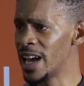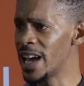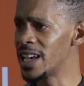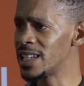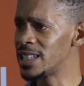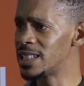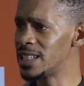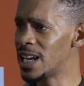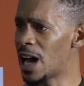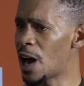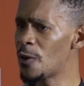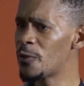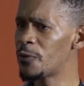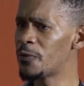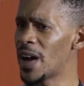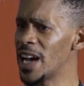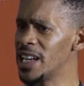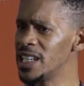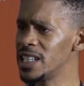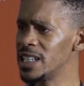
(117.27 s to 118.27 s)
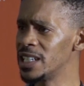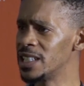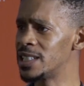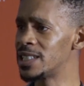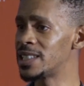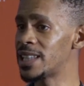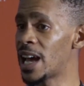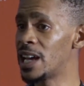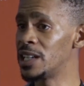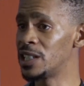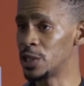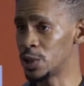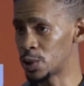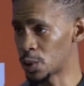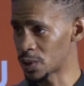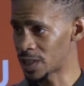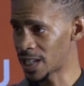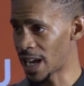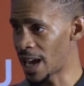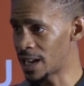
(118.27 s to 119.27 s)
is now finding its stand in
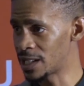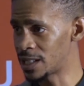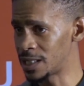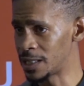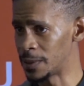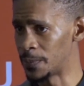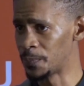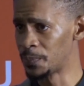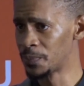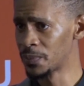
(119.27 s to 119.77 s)
society.